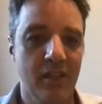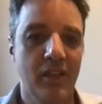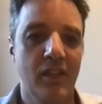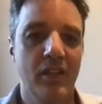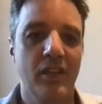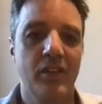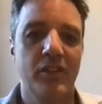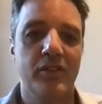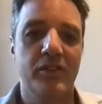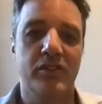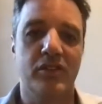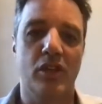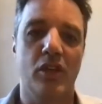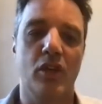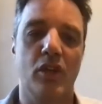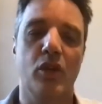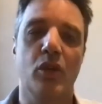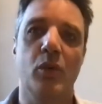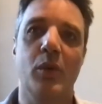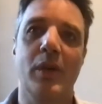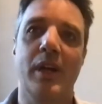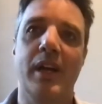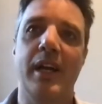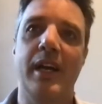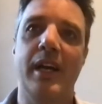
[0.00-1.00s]
So
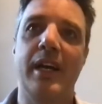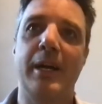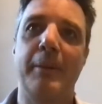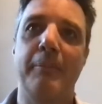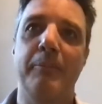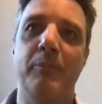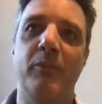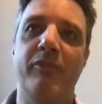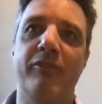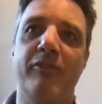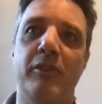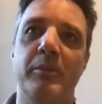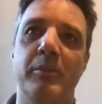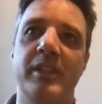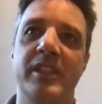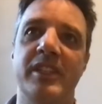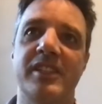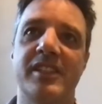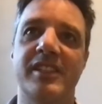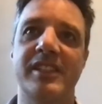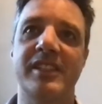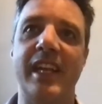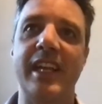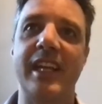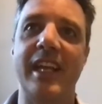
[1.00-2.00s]
from an
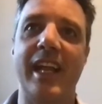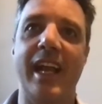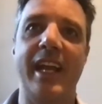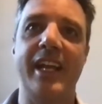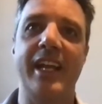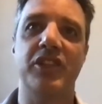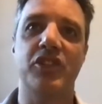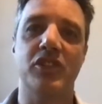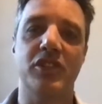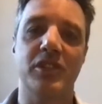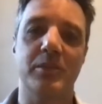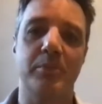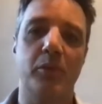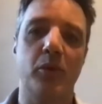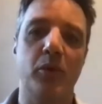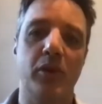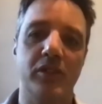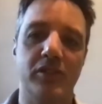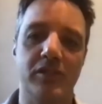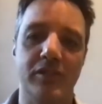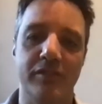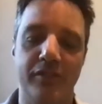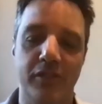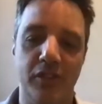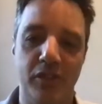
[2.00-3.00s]
estate agent's point of
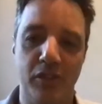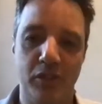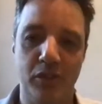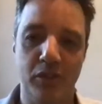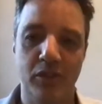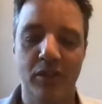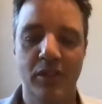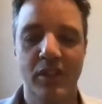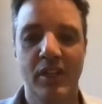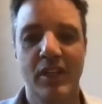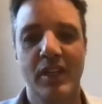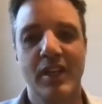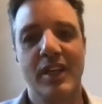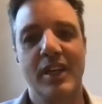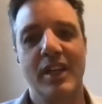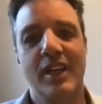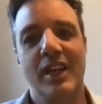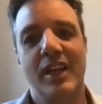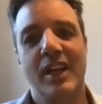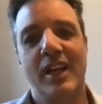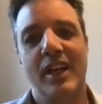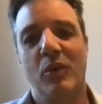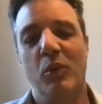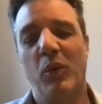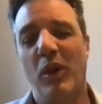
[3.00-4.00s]
view,
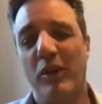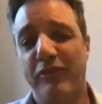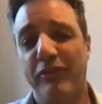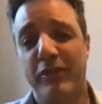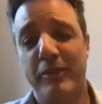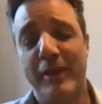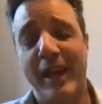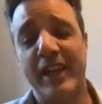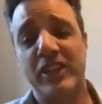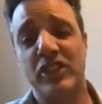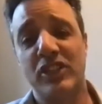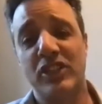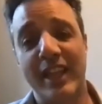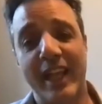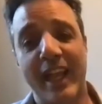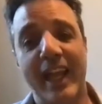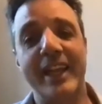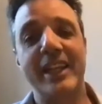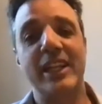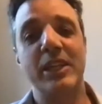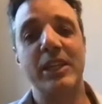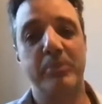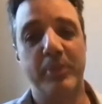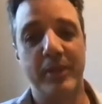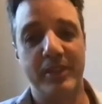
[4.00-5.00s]
well, from actually any
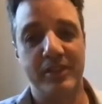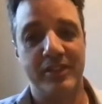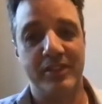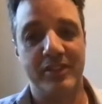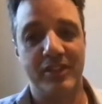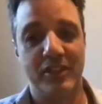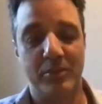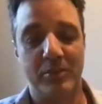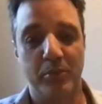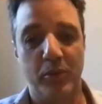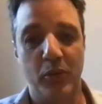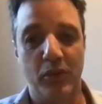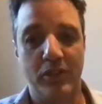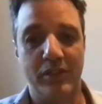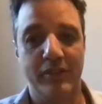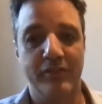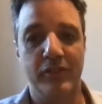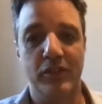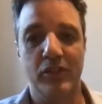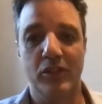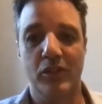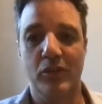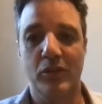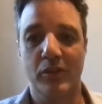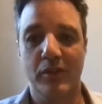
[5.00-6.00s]
business's point of
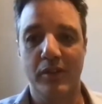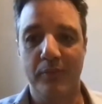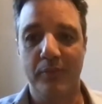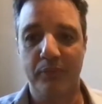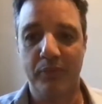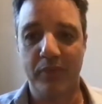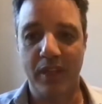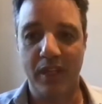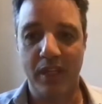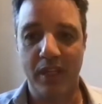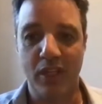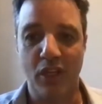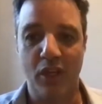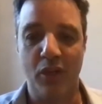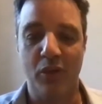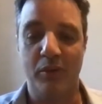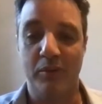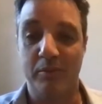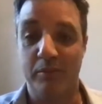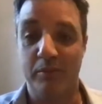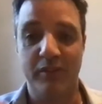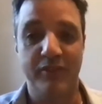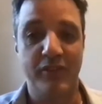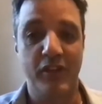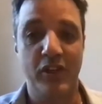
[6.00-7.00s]
view, you know,
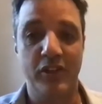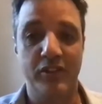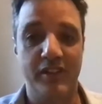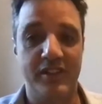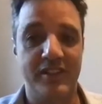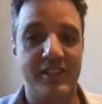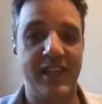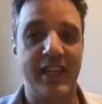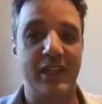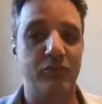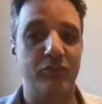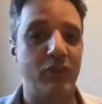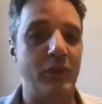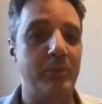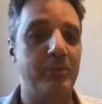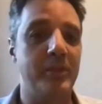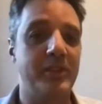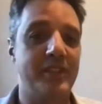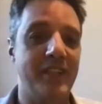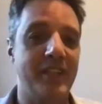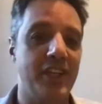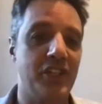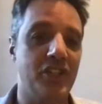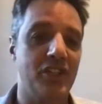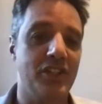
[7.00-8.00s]
you've heard the saying,
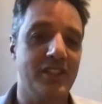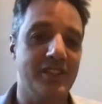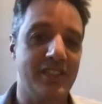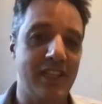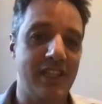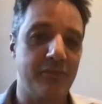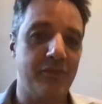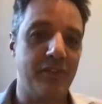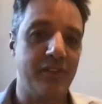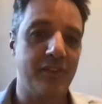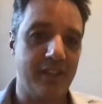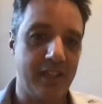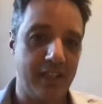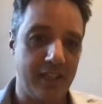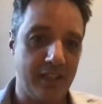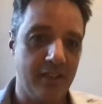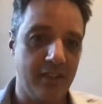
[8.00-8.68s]
reputation is everything.